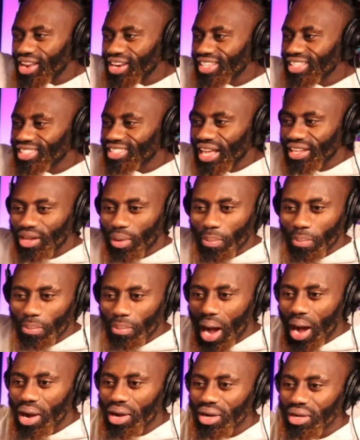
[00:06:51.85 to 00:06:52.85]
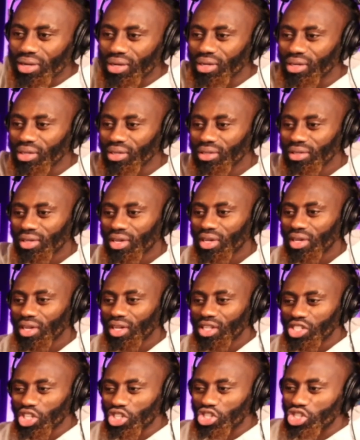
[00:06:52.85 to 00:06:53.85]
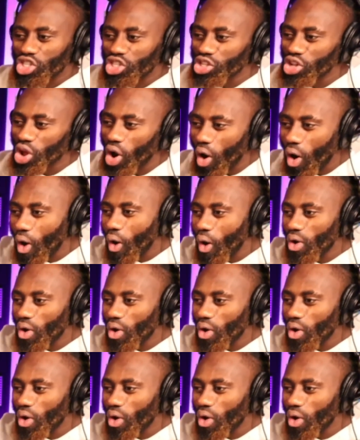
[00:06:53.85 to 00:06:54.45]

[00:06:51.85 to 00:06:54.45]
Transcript: It's like the mountain, the snow,